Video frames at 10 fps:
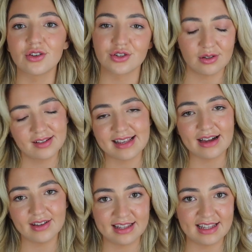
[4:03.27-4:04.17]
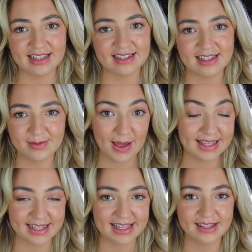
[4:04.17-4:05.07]
your shoulders out in these
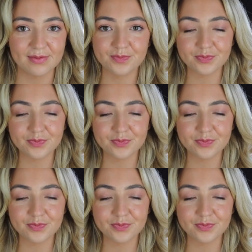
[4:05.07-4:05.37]
spaces,